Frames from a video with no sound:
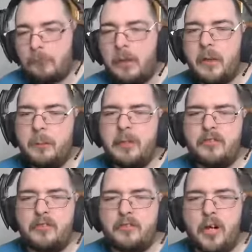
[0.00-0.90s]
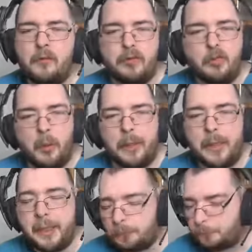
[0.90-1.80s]
the mince itself is
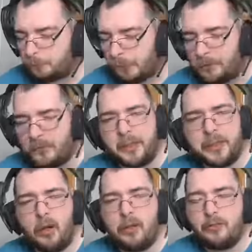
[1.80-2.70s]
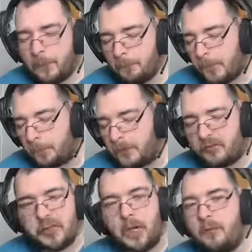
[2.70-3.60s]
quality and very nice, but it's
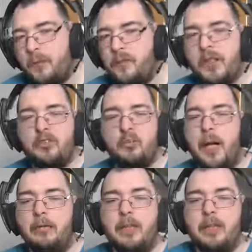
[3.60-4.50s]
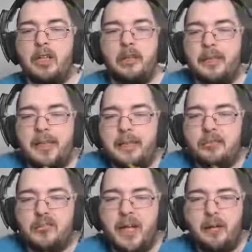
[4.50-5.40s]
the other things around it that kind of let this
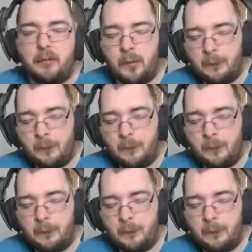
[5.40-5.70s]
down,